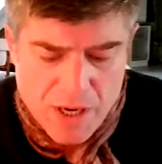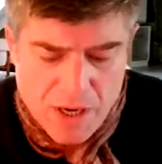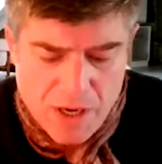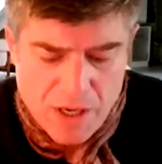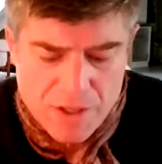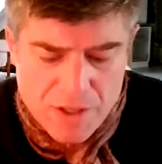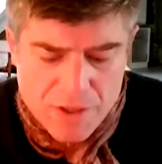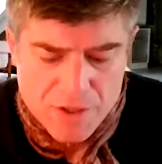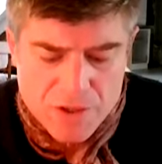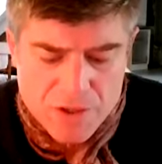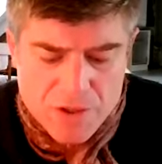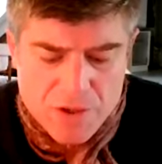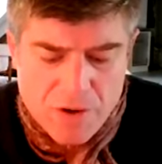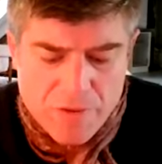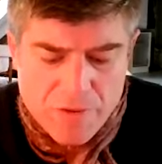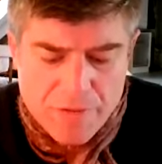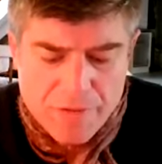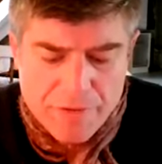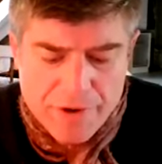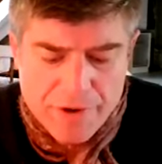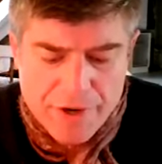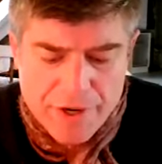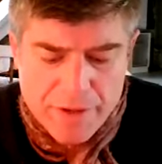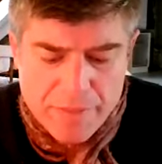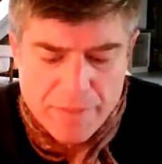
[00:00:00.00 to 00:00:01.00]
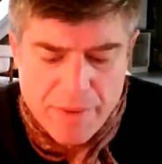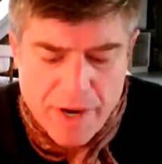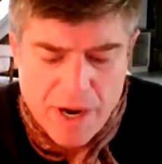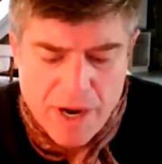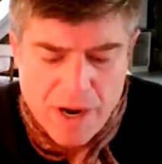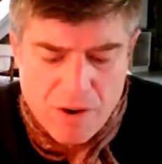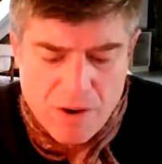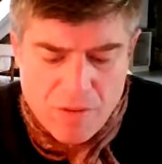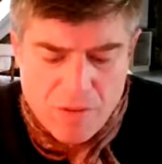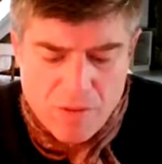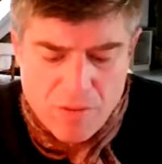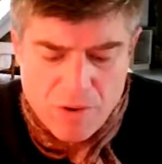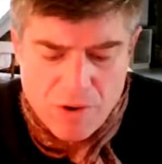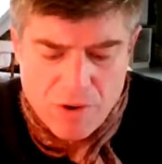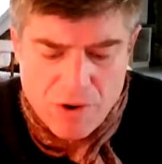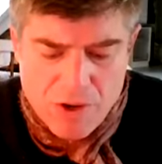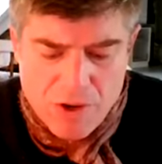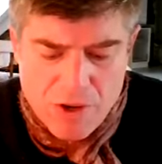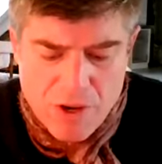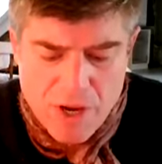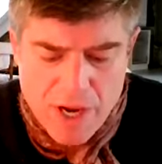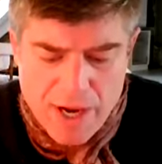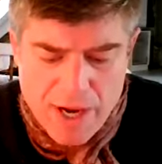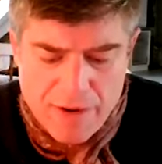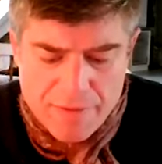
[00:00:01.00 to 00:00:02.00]
kind of sovereign about what
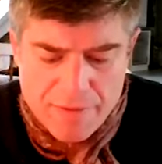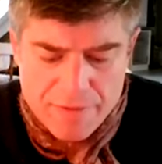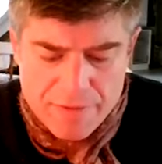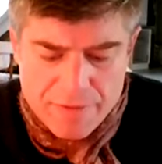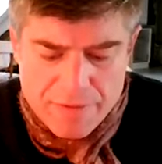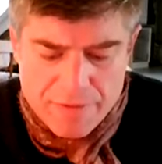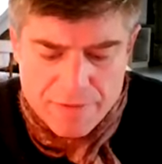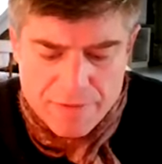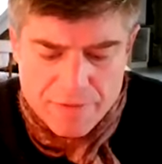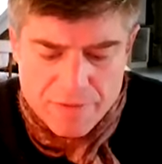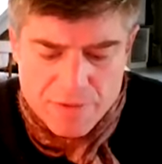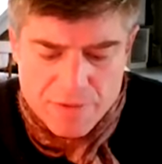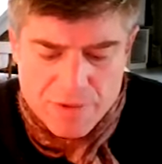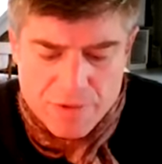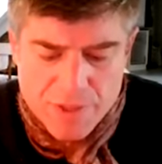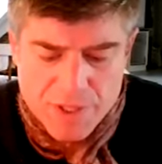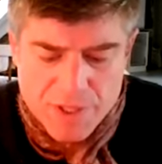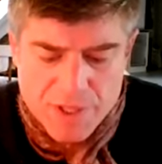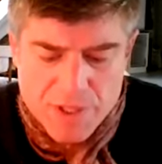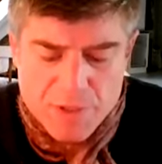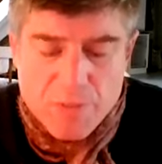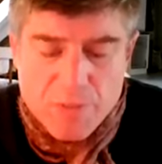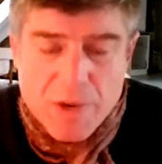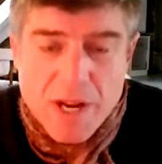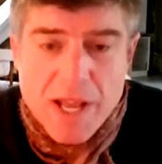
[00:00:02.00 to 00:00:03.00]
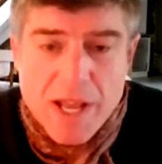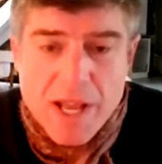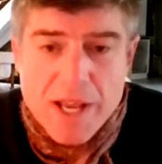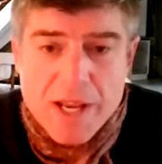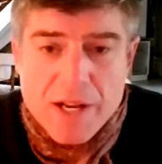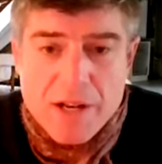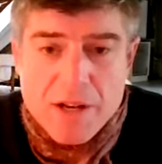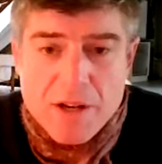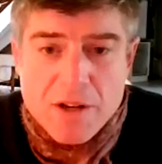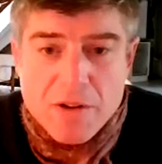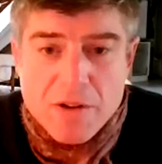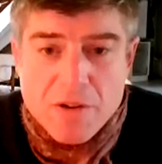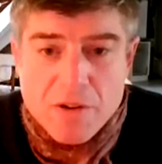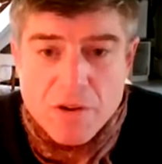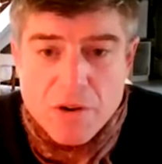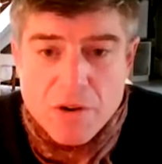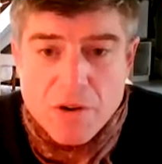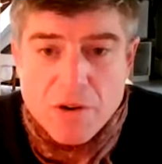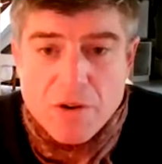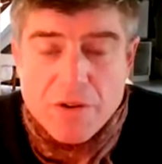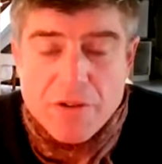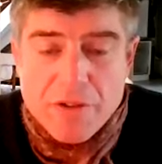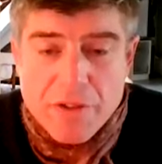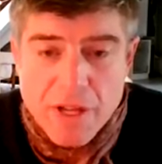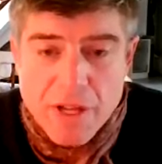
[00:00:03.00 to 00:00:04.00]
you have to explain
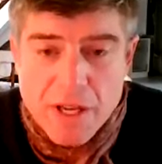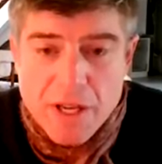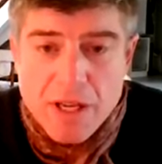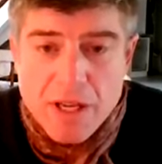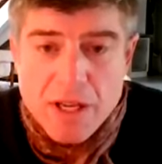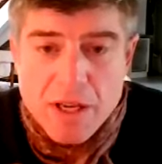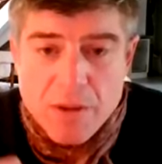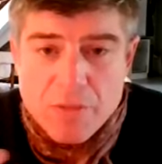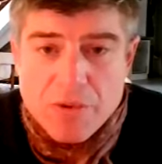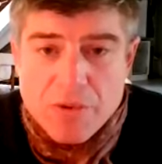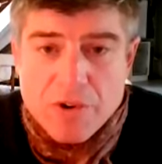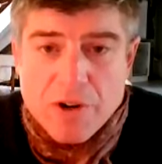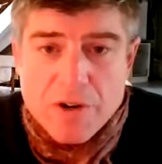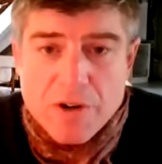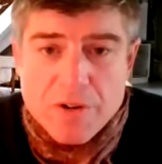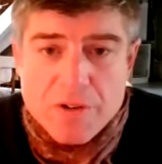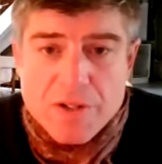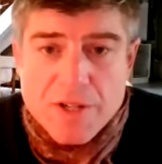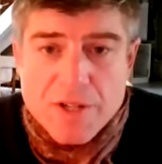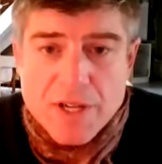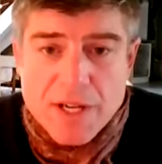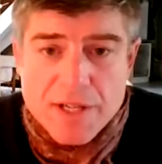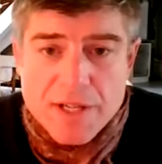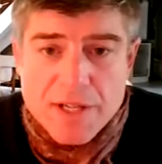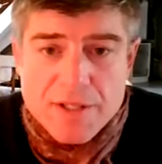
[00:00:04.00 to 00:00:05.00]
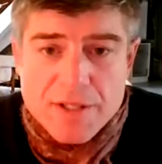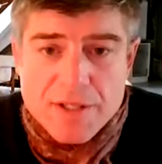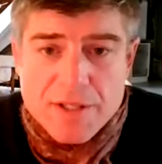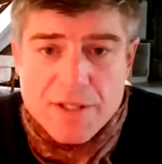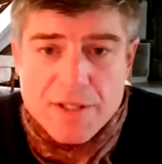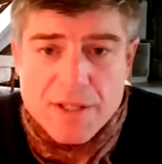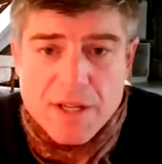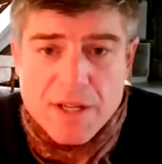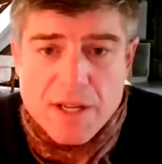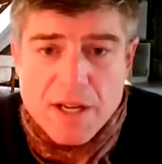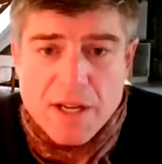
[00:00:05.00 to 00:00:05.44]
your thinking process.